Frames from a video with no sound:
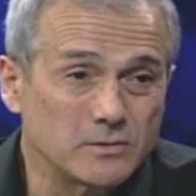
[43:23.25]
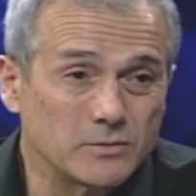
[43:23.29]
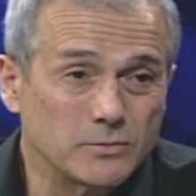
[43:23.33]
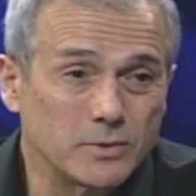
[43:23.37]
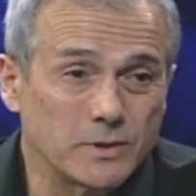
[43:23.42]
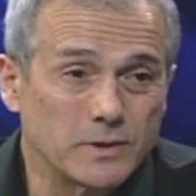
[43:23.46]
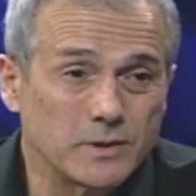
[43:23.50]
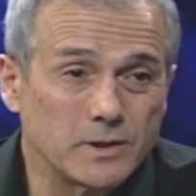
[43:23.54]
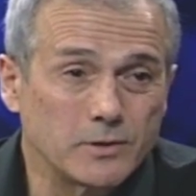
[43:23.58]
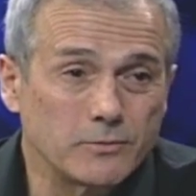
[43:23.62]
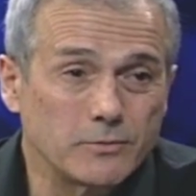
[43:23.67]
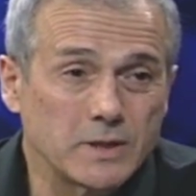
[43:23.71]

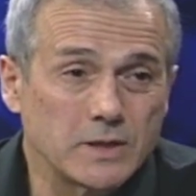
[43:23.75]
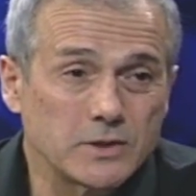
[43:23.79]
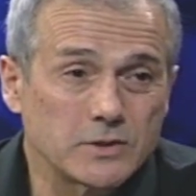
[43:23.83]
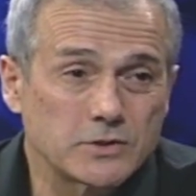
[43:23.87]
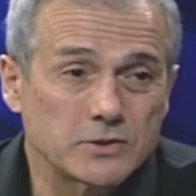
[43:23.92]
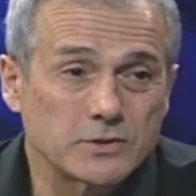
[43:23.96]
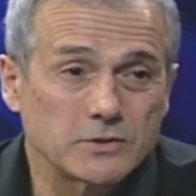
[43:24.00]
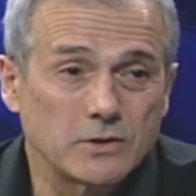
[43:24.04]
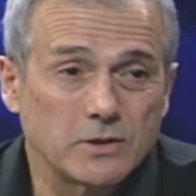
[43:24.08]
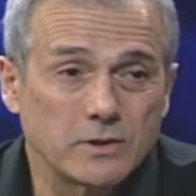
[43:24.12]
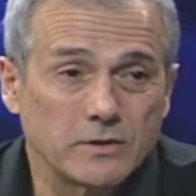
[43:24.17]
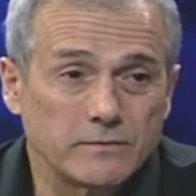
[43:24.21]
with the
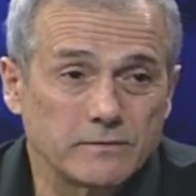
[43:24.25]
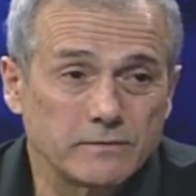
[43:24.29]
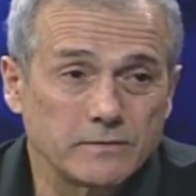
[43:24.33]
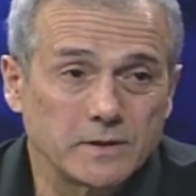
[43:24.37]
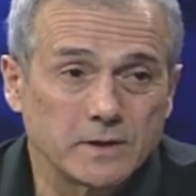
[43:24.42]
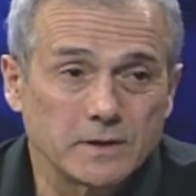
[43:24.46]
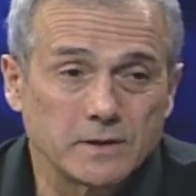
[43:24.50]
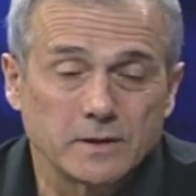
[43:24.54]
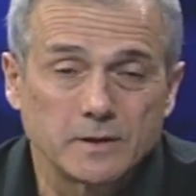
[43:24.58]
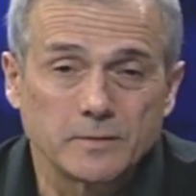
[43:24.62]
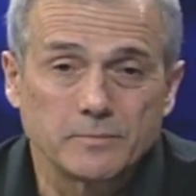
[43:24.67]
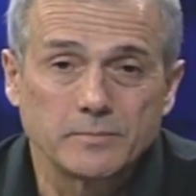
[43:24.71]
reach of
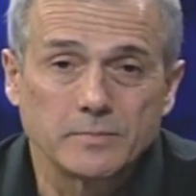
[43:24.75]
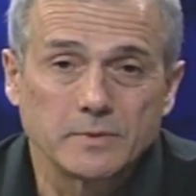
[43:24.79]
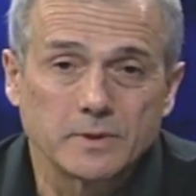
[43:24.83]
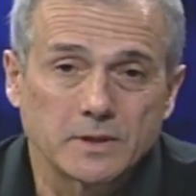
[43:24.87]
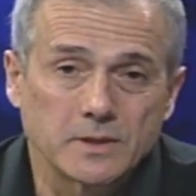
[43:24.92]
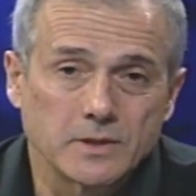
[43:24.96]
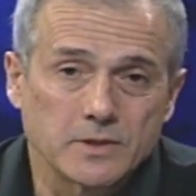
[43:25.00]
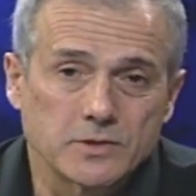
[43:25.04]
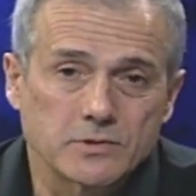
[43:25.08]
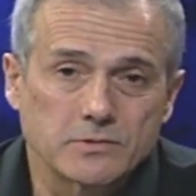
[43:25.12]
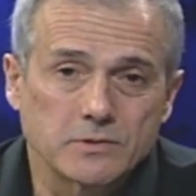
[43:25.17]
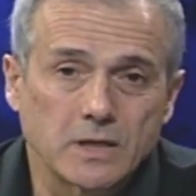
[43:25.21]
uh, the
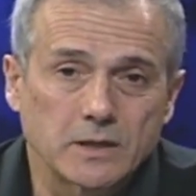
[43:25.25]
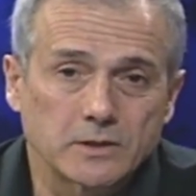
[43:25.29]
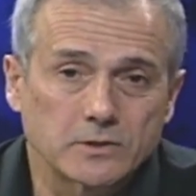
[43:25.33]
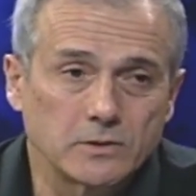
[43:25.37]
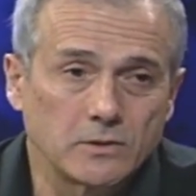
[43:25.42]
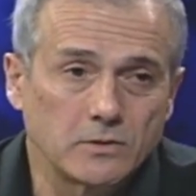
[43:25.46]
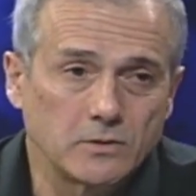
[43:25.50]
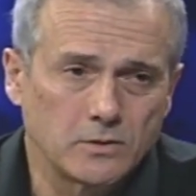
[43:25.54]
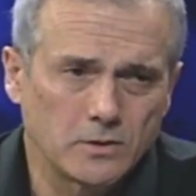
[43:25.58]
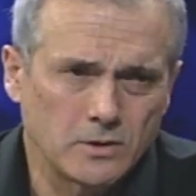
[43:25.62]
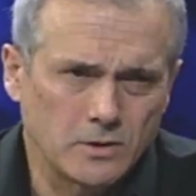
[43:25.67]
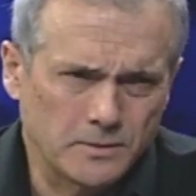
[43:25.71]

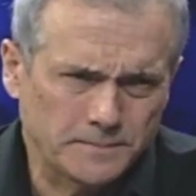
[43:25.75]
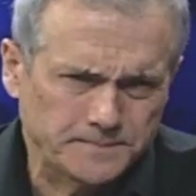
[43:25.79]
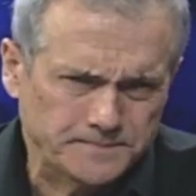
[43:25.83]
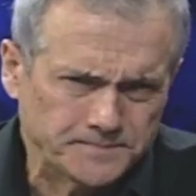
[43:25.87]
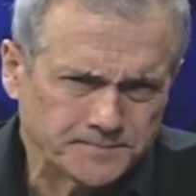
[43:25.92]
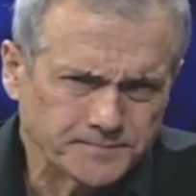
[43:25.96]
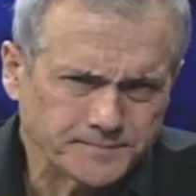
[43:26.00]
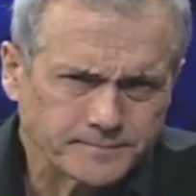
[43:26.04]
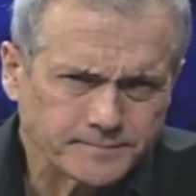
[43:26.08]
Constructal Law